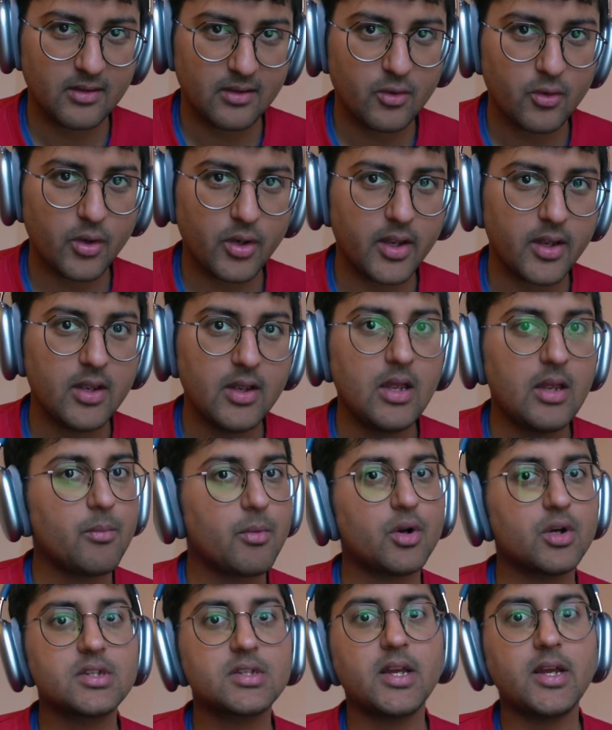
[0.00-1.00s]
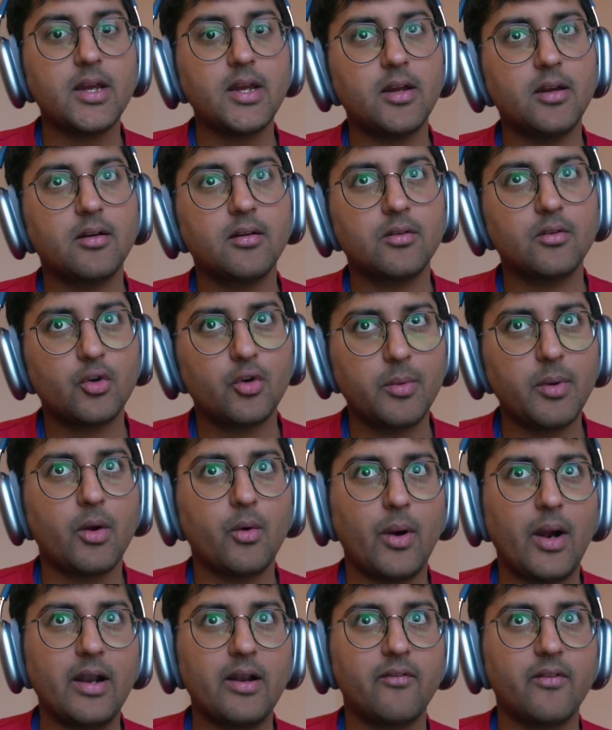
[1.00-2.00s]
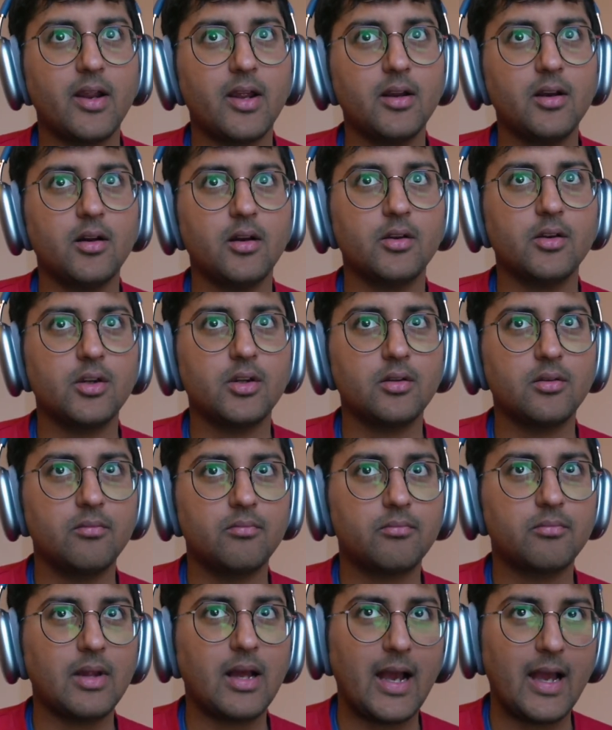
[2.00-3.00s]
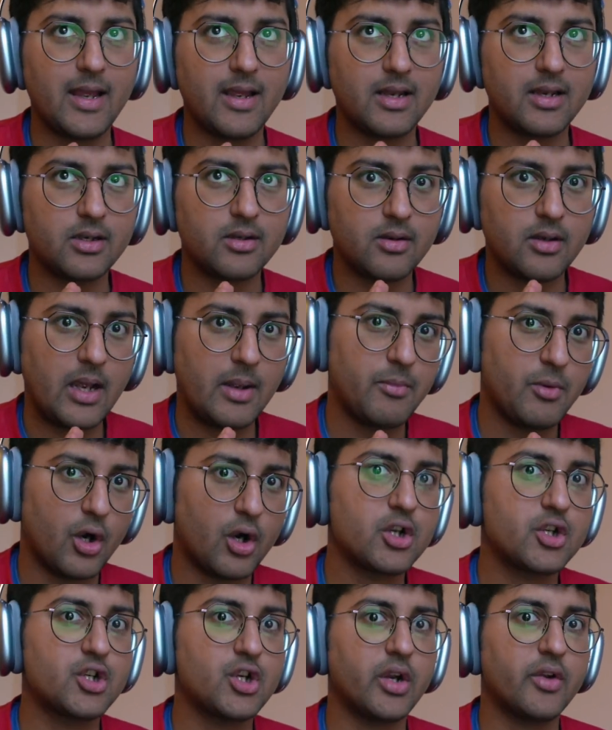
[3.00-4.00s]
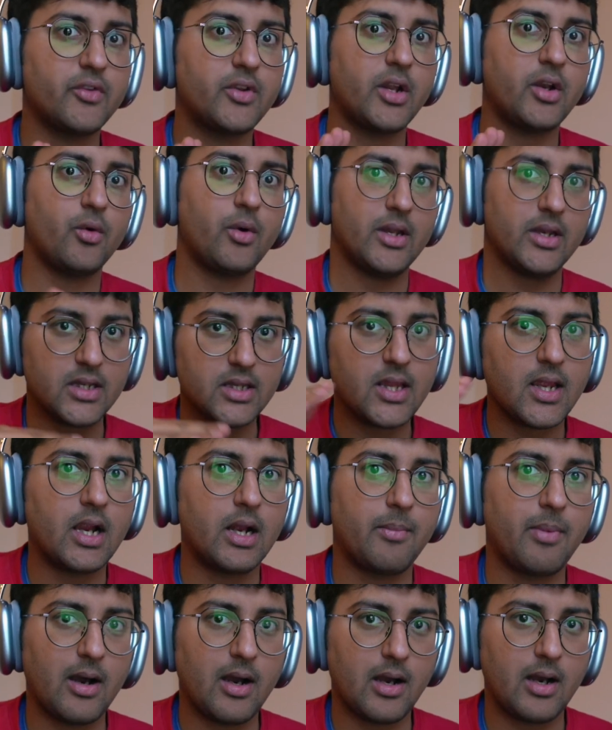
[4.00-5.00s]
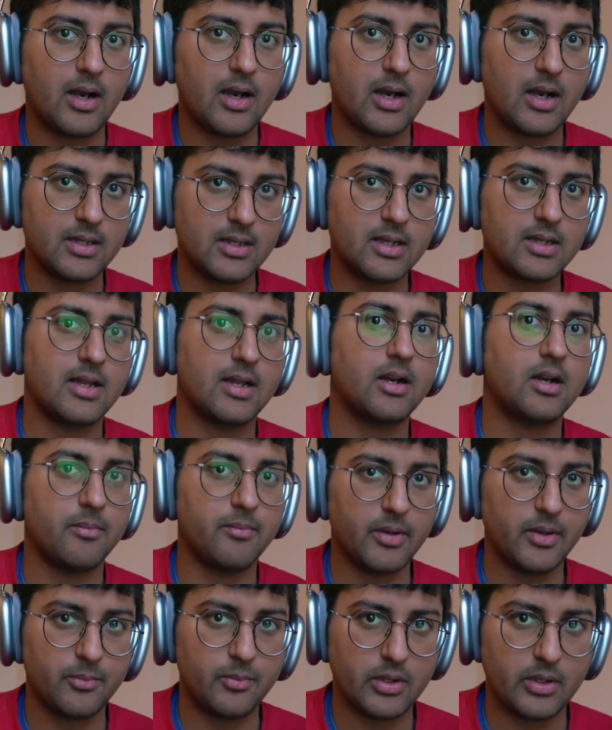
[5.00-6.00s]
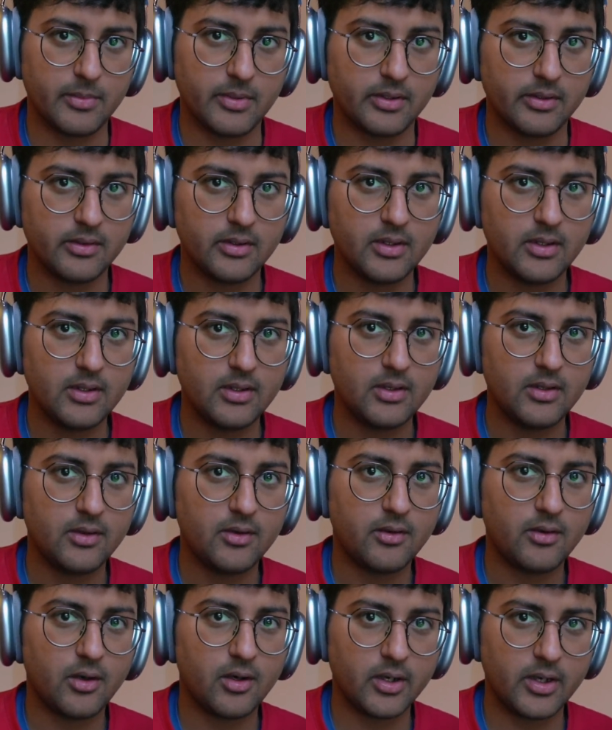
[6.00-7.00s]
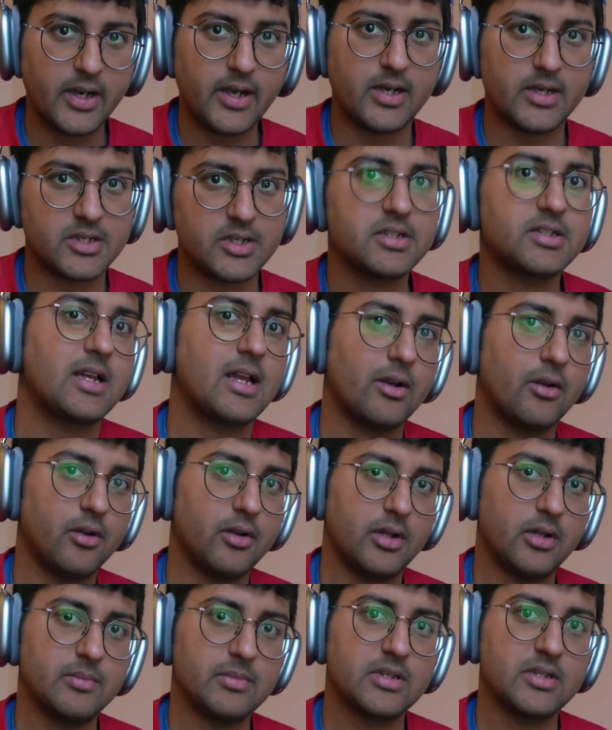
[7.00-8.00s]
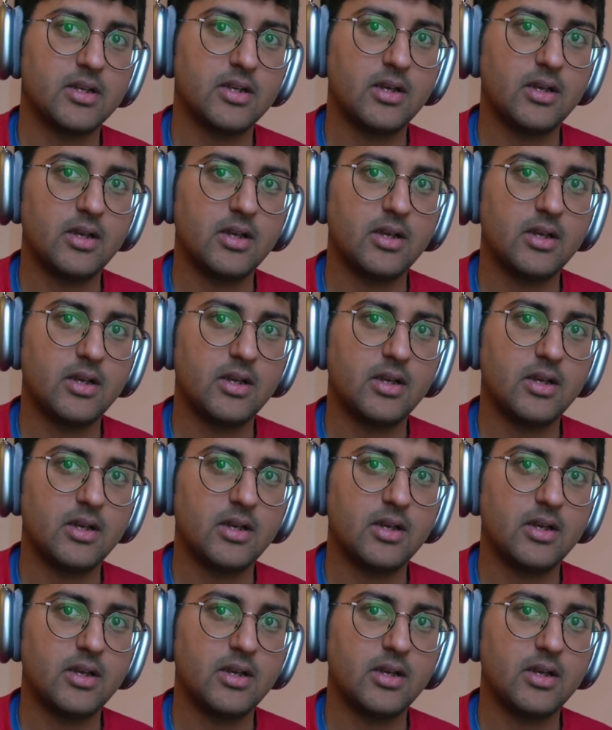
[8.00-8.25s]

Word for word: Okay, because they, to be quite frank, I am not sure if they know anything about other than computer programming or data science algorithms,